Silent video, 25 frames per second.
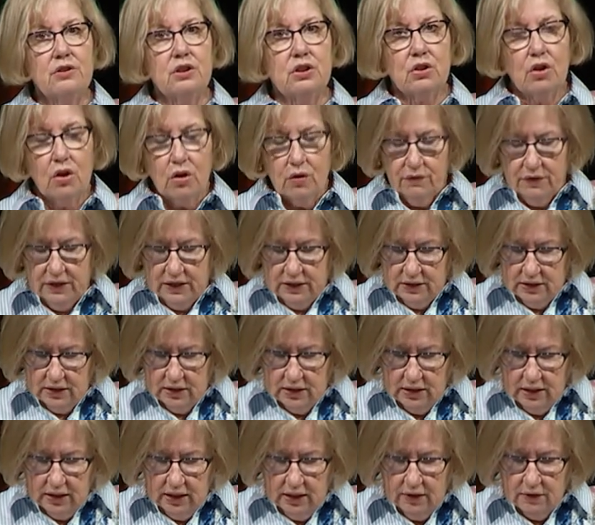
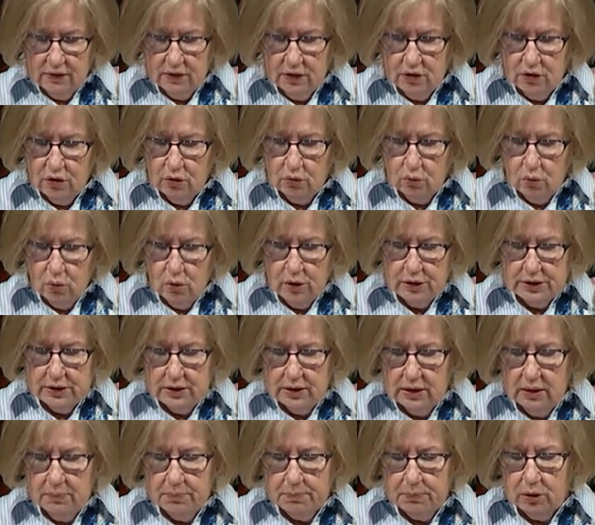service in the Lord's
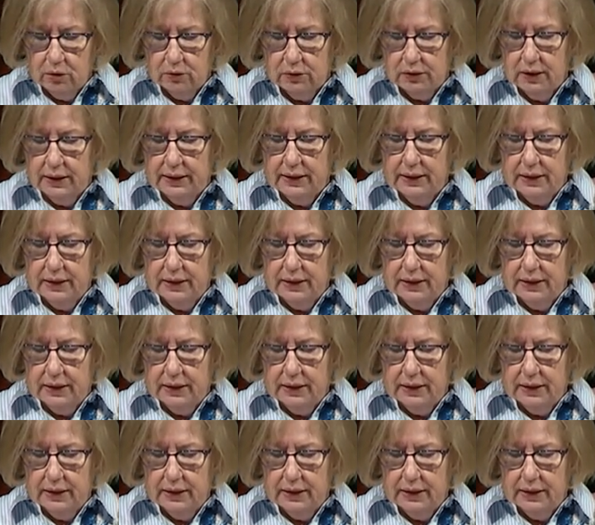temple,